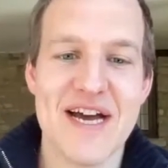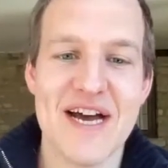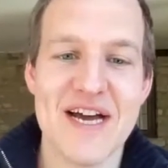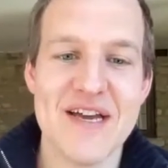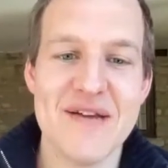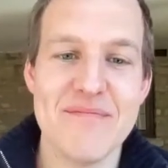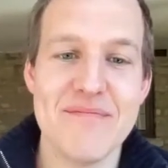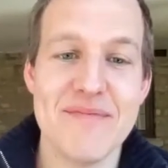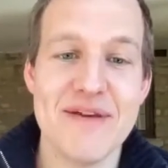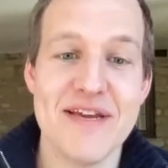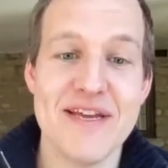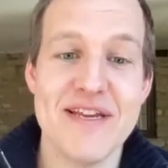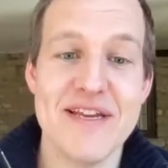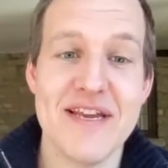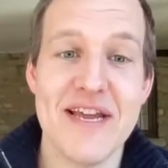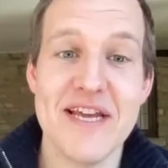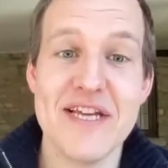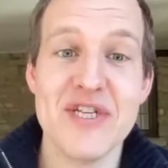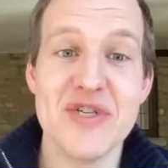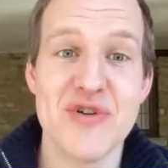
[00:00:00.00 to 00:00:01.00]
time
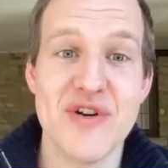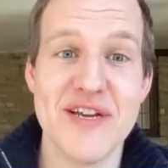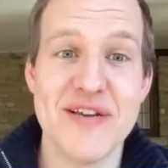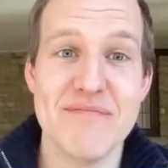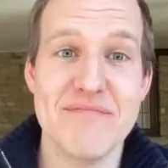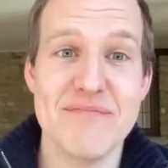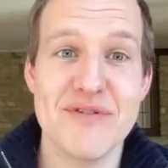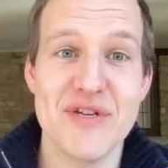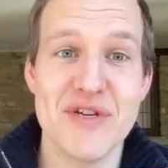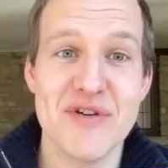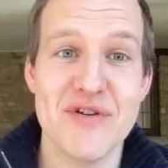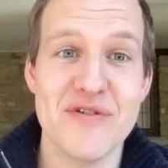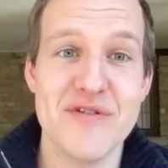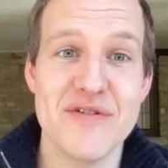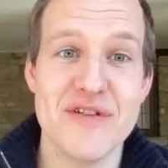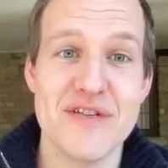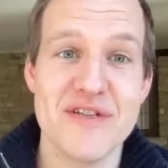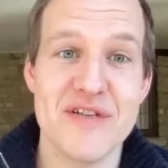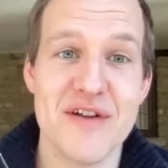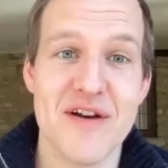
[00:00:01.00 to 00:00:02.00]
in history
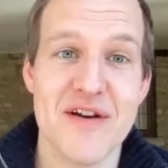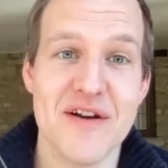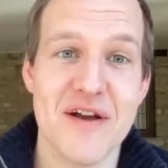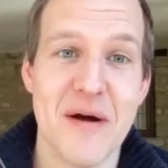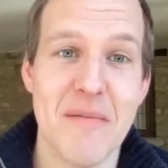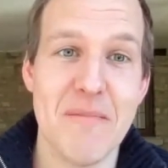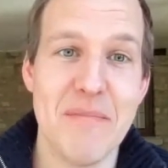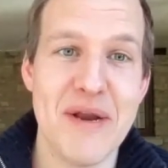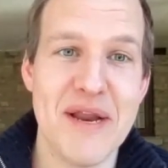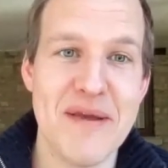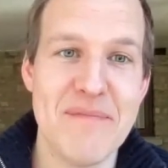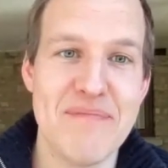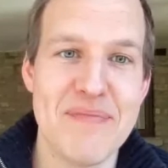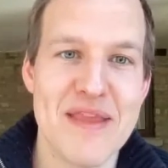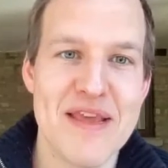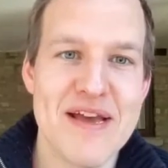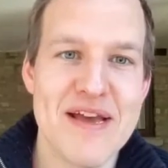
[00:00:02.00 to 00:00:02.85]
to start a company.